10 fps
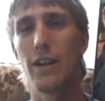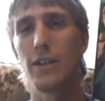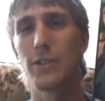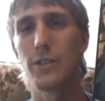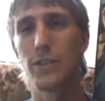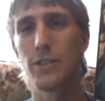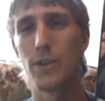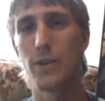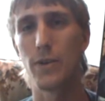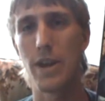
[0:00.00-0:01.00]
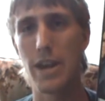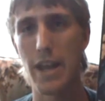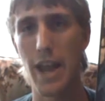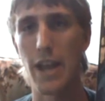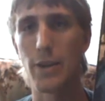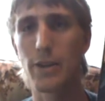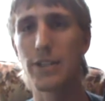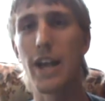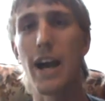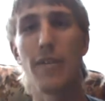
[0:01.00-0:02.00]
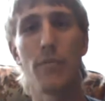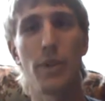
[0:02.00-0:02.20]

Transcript: So yeah, you can see I haven't